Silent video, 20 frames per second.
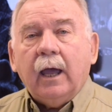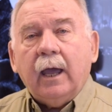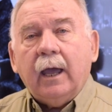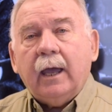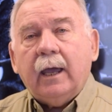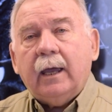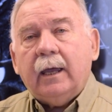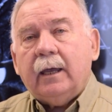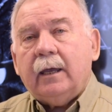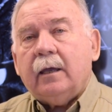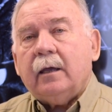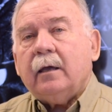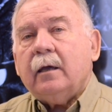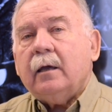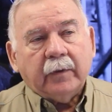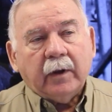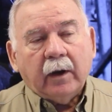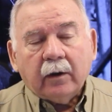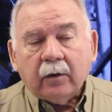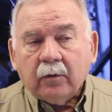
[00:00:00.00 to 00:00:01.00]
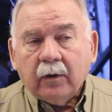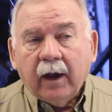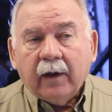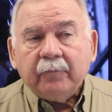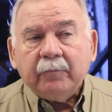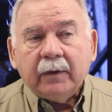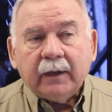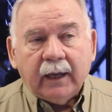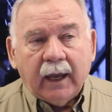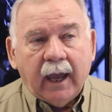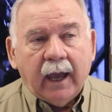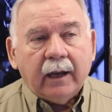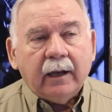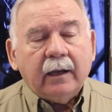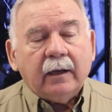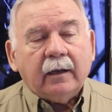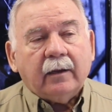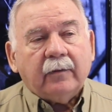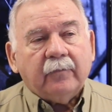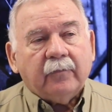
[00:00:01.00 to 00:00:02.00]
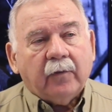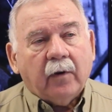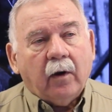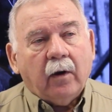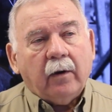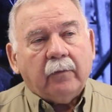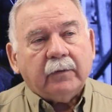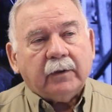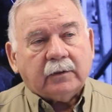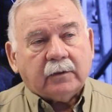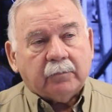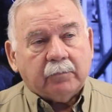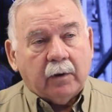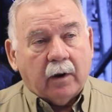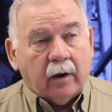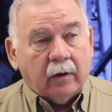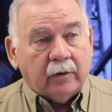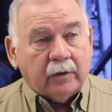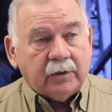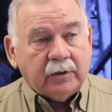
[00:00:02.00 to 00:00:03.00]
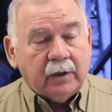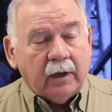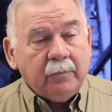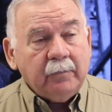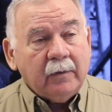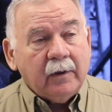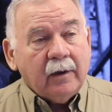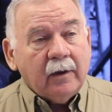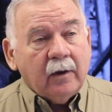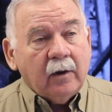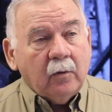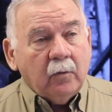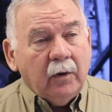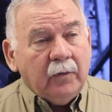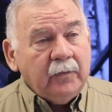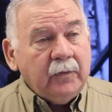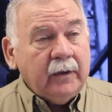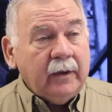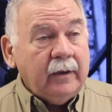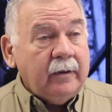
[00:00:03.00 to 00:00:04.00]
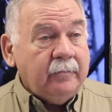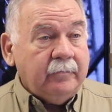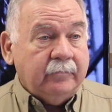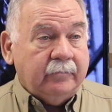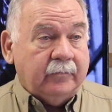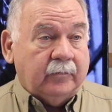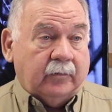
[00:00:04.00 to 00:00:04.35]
an aircraft mechanic involved as a partnership with the